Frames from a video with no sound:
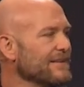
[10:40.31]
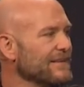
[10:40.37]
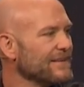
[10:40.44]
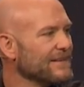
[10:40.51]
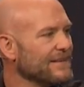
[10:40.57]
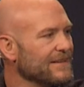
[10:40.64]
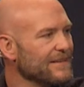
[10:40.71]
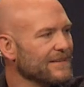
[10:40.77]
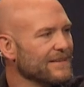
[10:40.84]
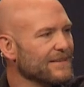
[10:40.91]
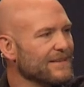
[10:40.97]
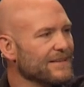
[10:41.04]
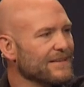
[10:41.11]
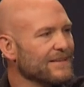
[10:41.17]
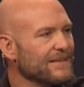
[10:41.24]

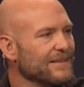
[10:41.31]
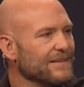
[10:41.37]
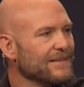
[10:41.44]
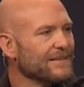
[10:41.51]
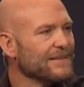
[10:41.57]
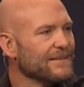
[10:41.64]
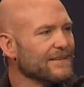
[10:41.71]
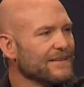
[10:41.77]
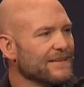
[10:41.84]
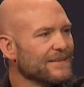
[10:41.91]
(no one is talking)